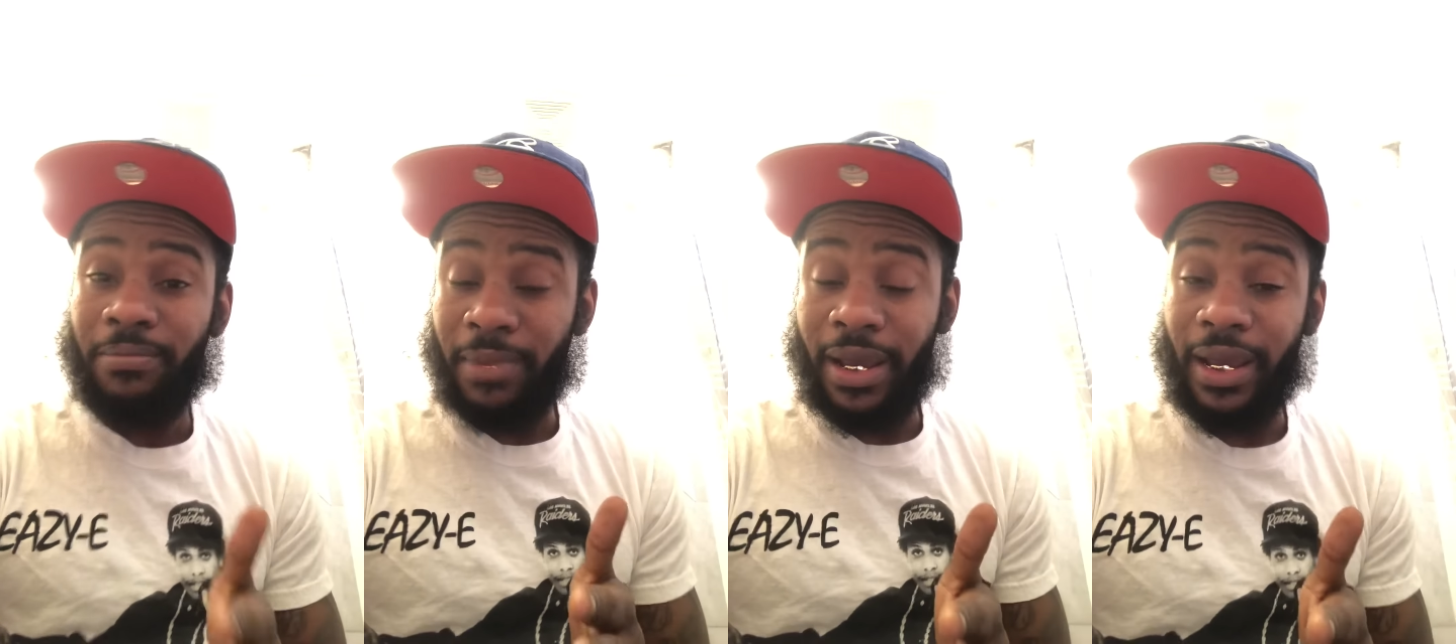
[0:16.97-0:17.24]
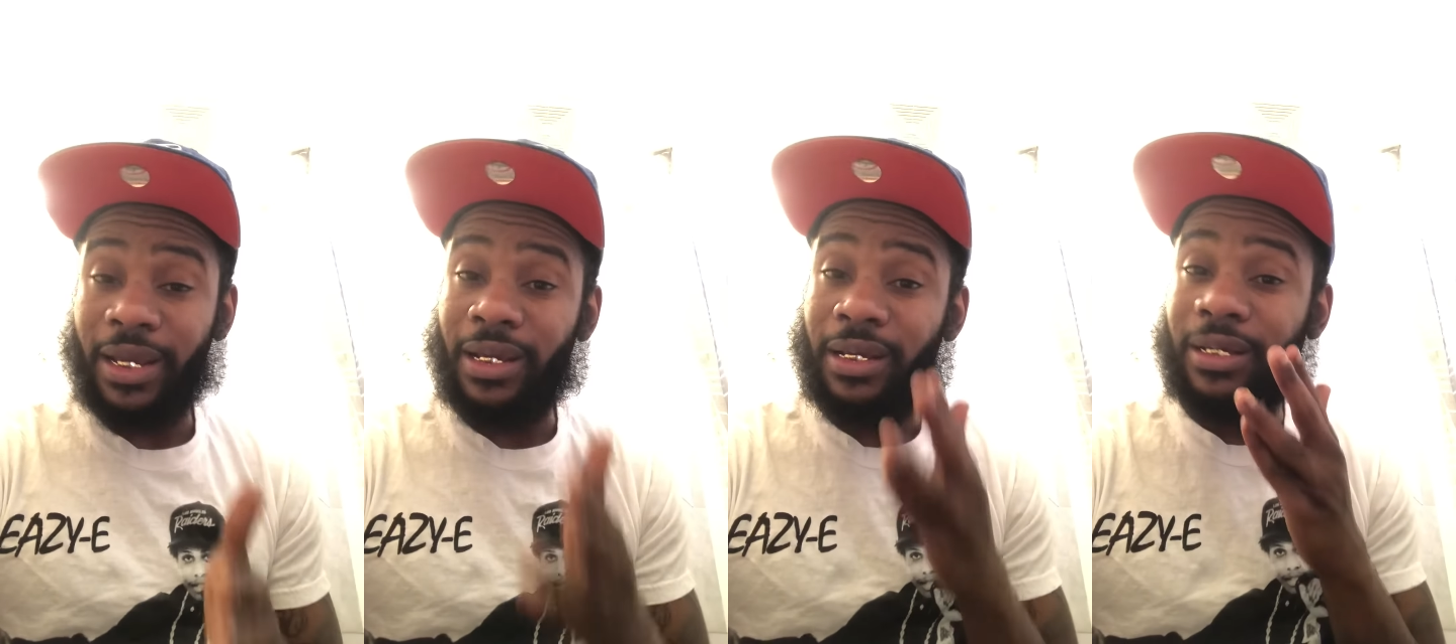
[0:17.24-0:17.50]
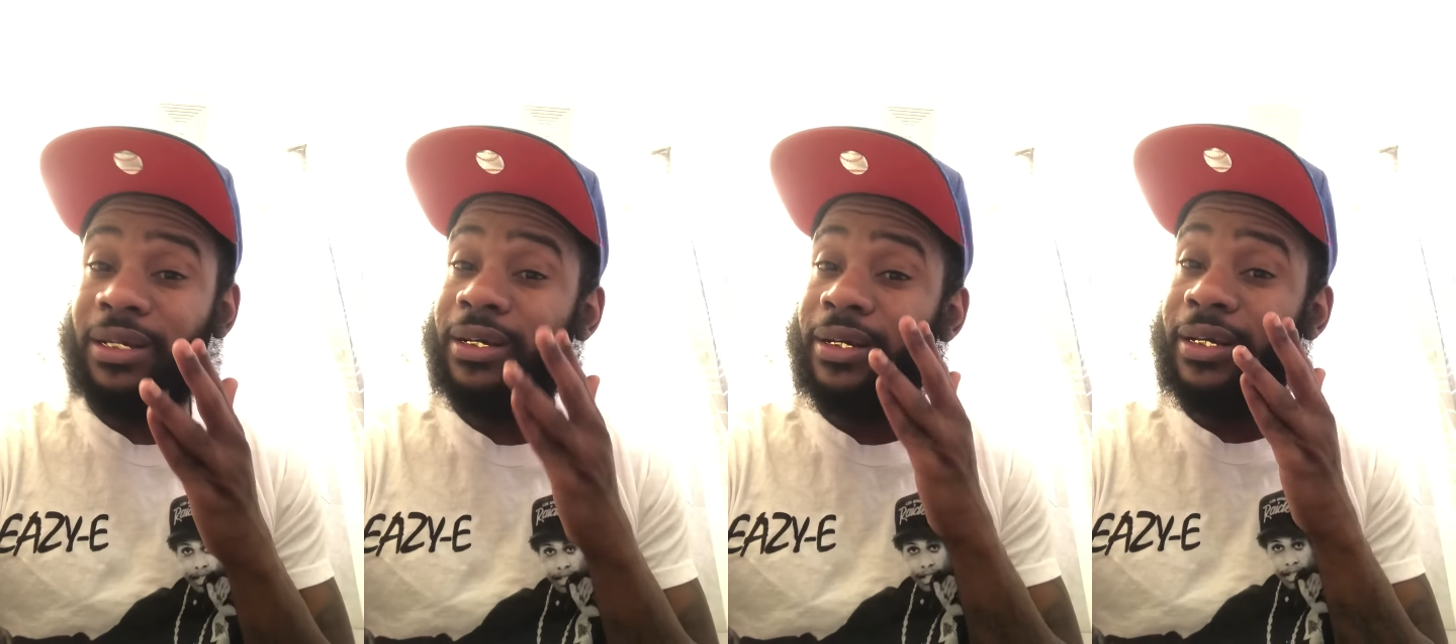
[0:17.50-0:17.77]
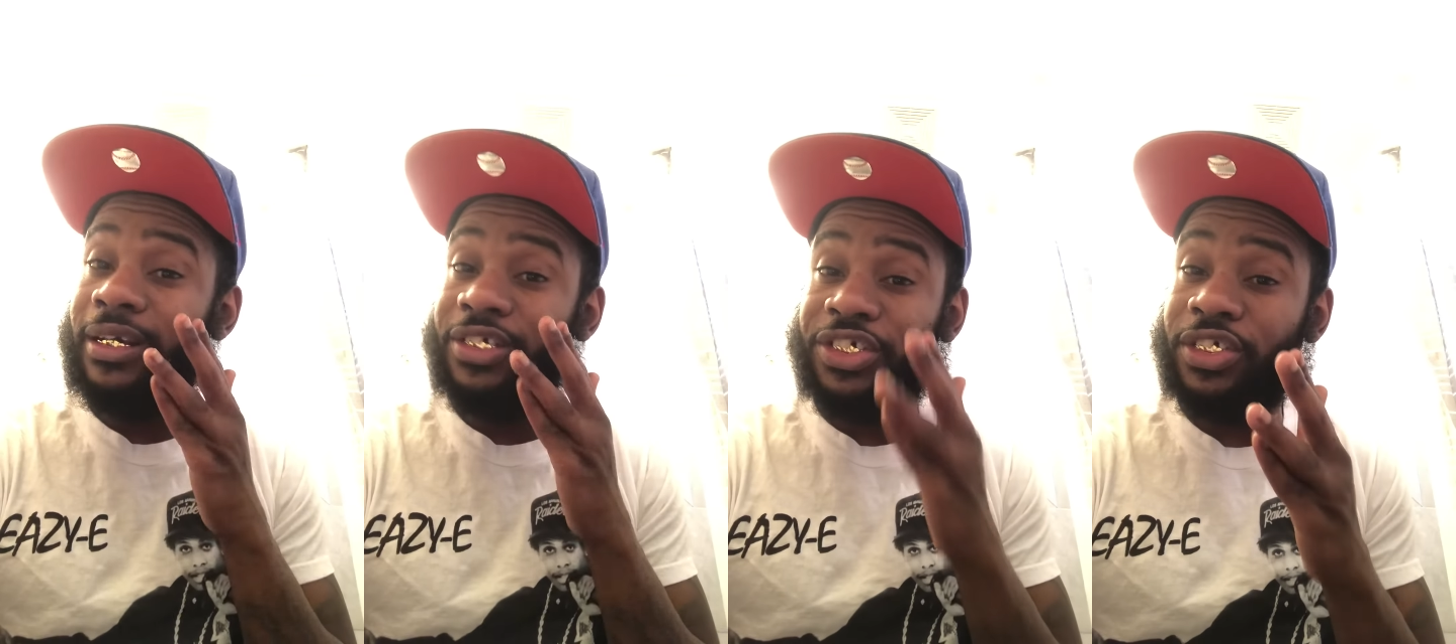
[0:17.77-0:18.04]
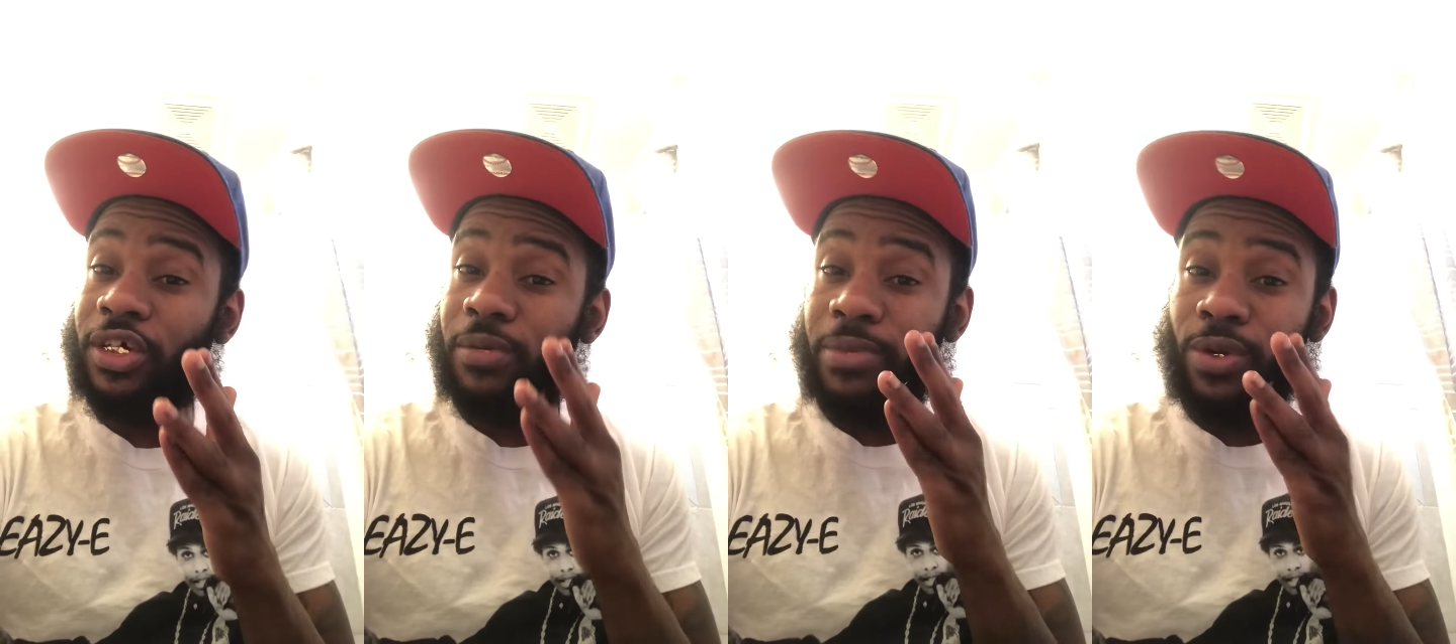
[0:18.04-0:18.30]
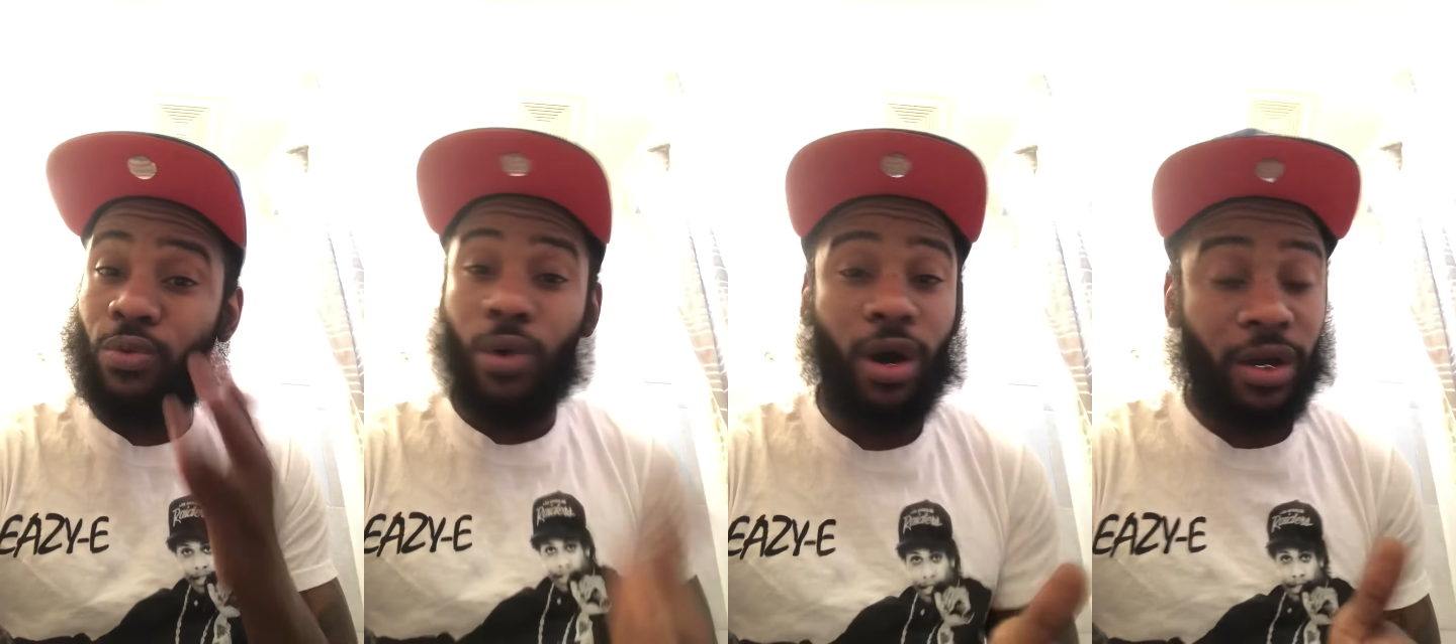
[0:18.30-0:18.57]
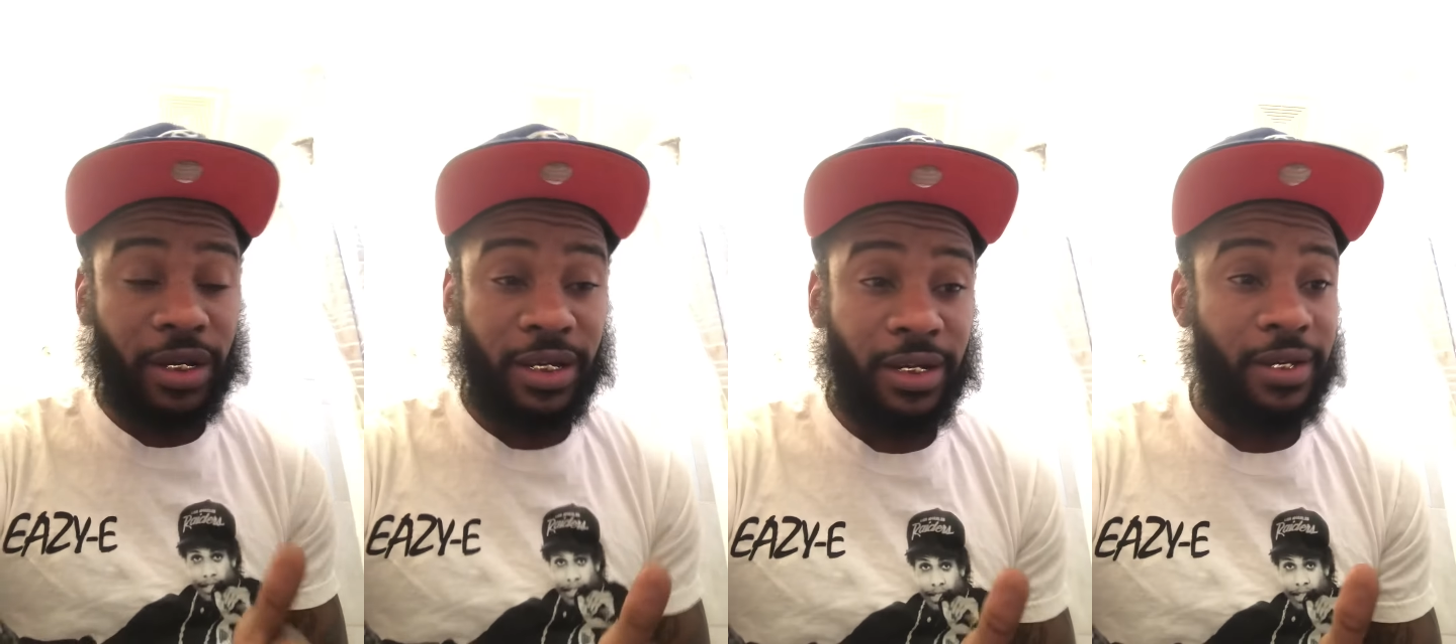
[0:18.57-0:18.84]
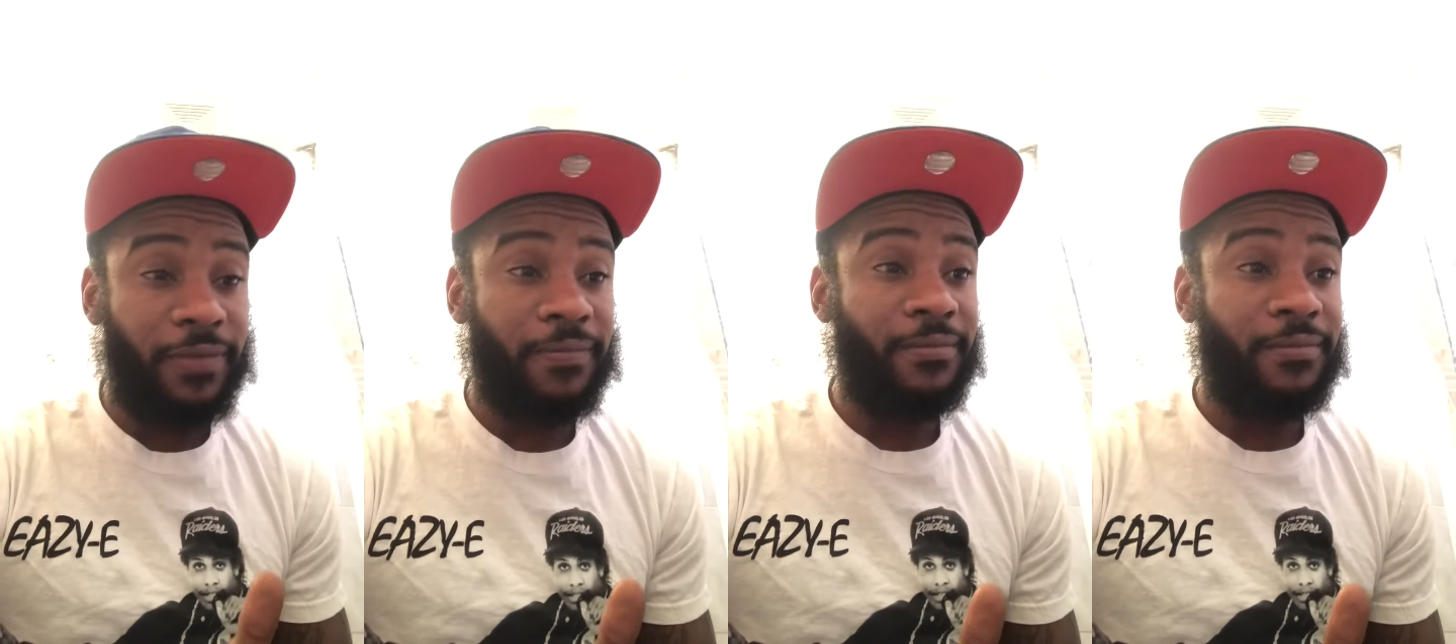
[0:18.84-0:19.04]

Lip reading: back, he should be walking.